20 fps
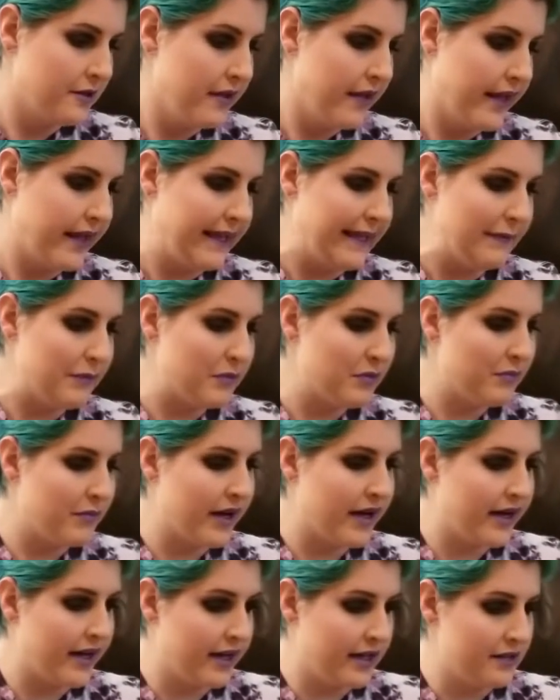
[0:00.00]
And keep in
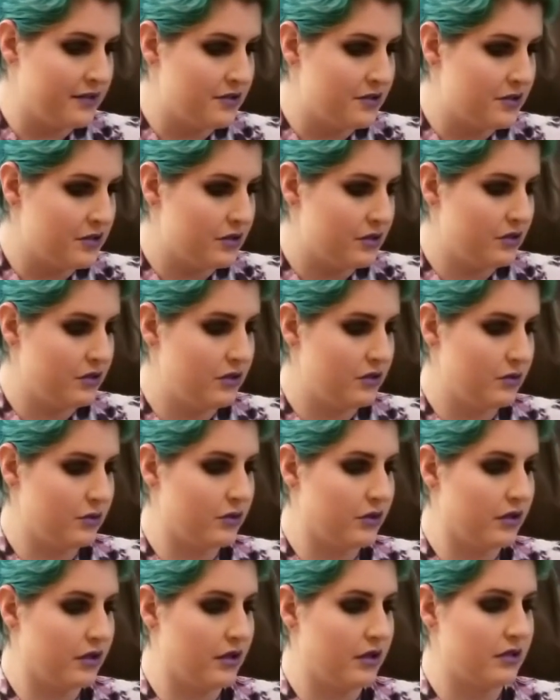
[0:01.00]
mind,
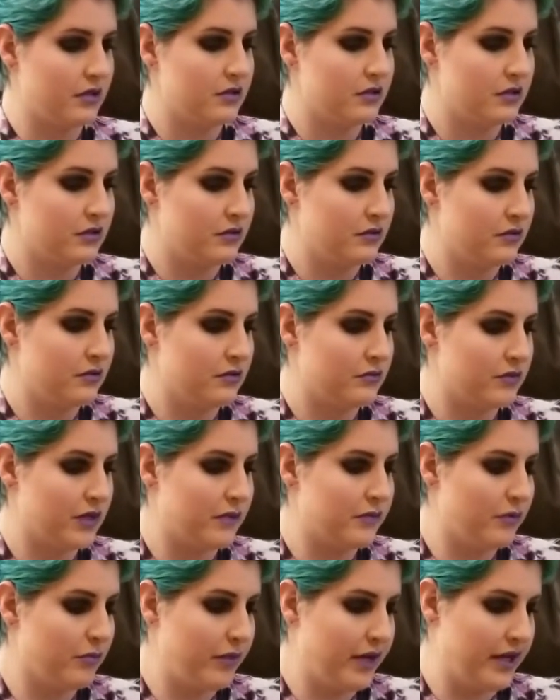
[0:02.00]
your
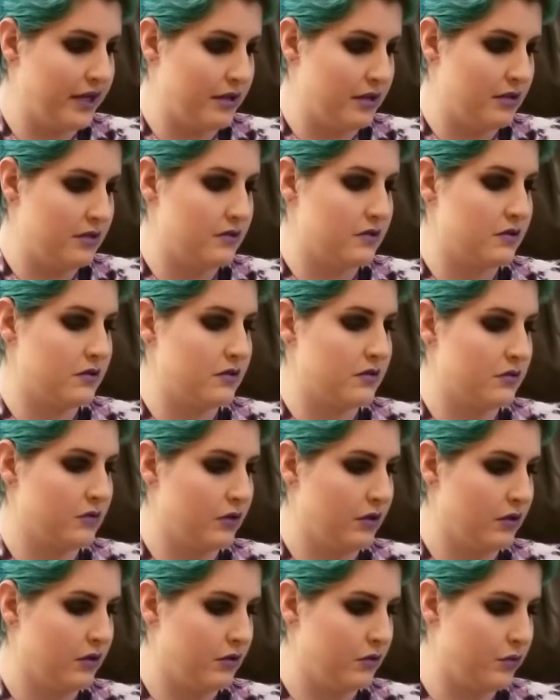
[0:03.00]
rubber bands,
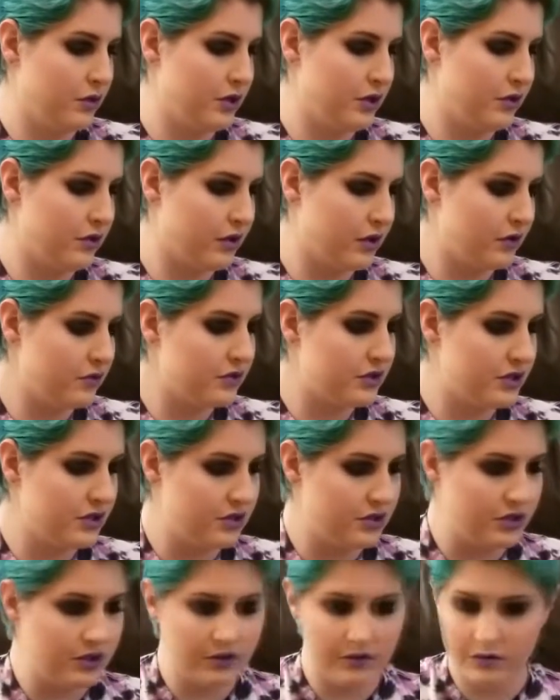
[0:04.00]
when you go to
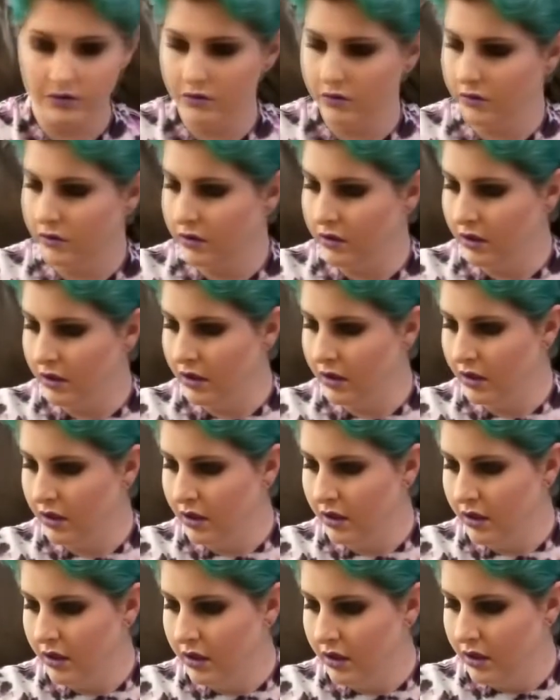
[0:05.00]
do
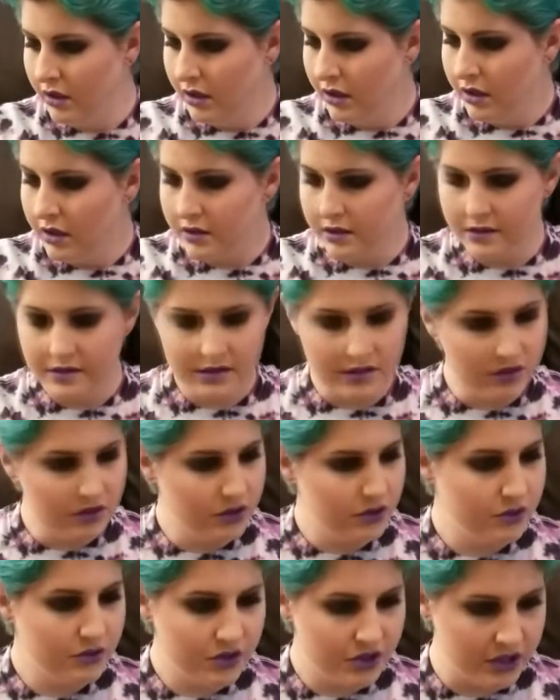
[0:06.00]
the
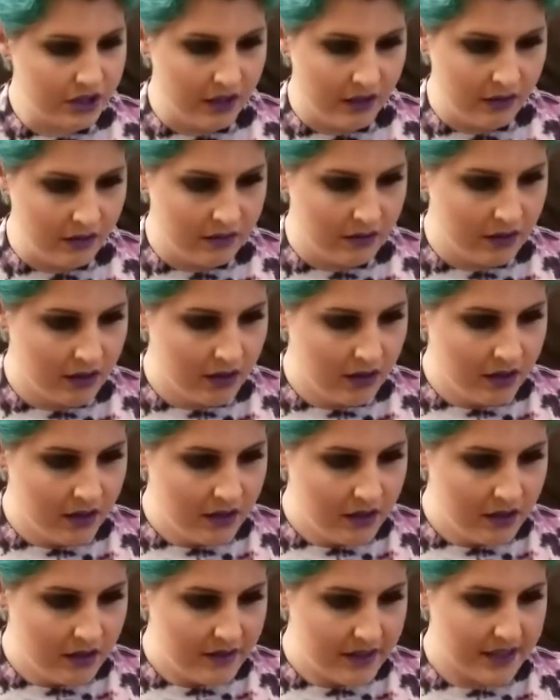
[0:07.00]
solution,
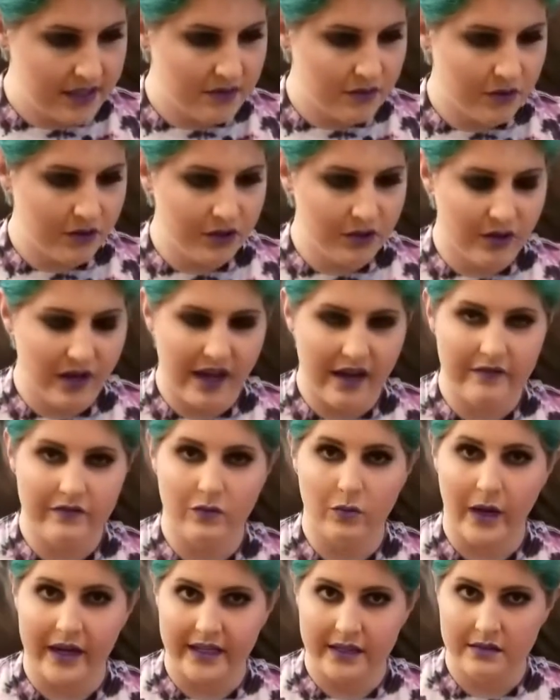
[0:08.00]
that's where you'll have
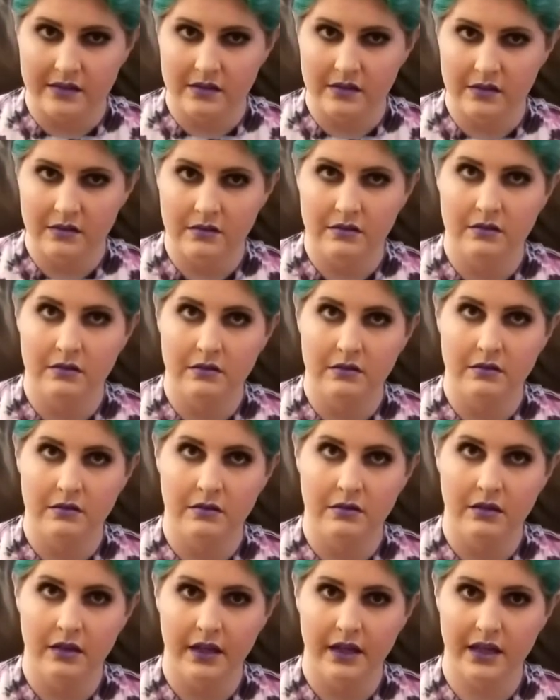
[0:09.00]
white.
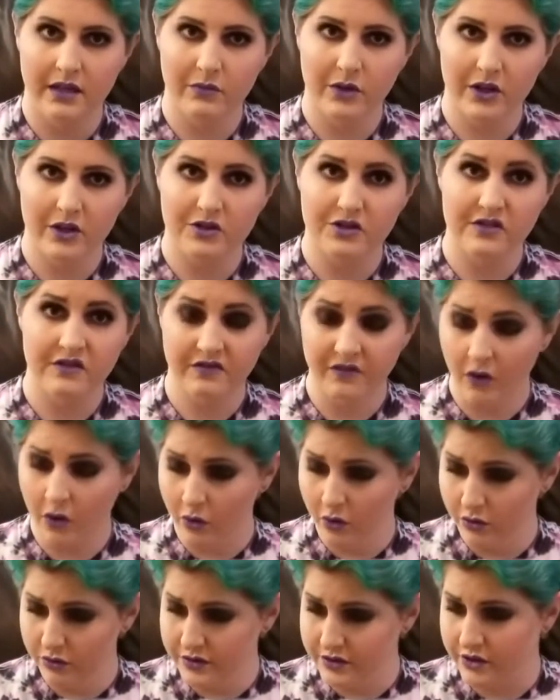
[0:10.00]
Anywhere there's
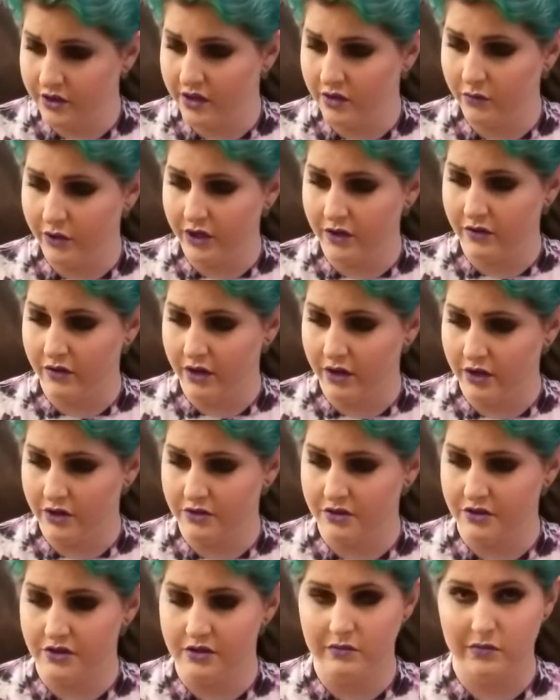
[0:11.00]
folds or anywhere
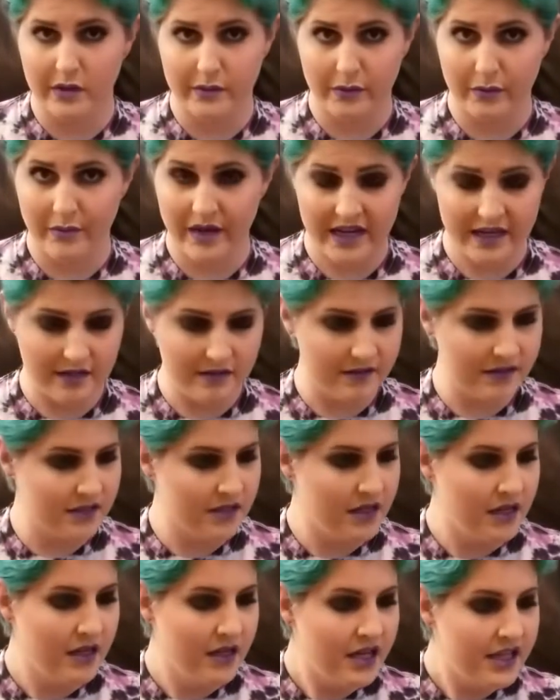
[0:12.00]
there's rubber bands,
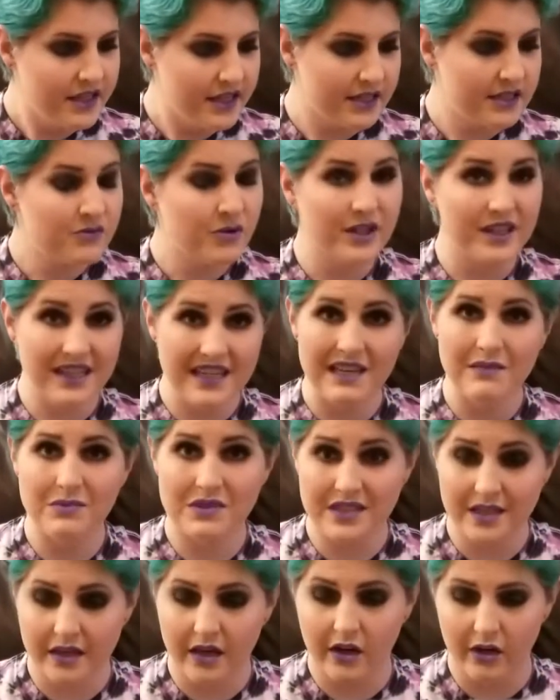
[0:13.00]
that's where it keeps
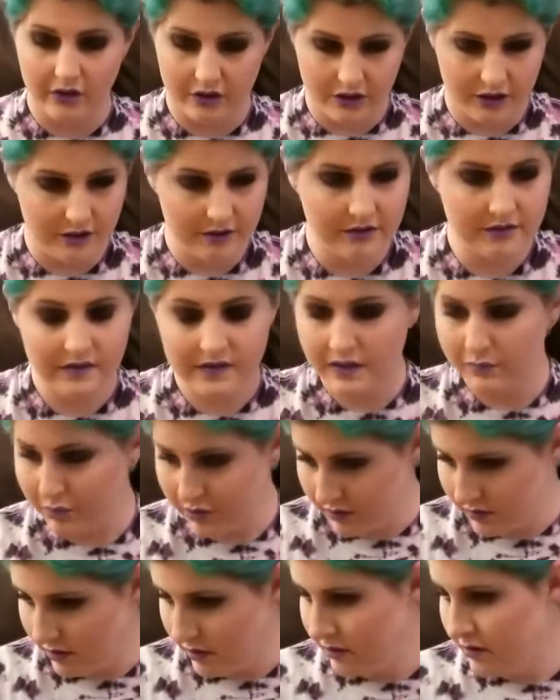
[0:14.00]
the color,
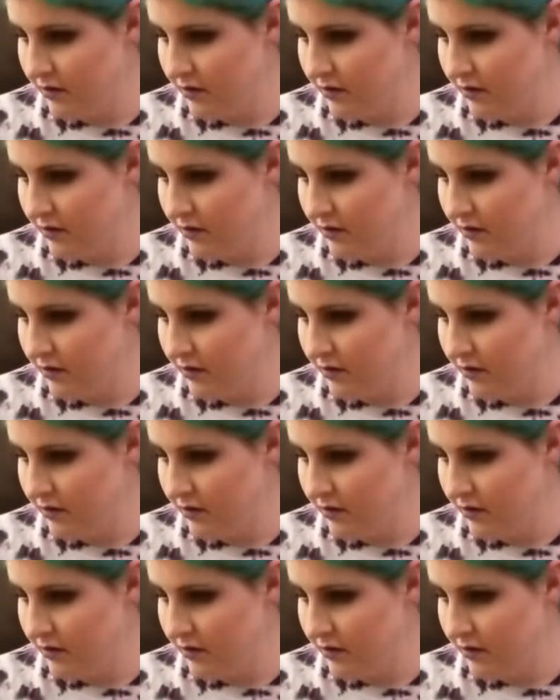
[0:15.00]
typically.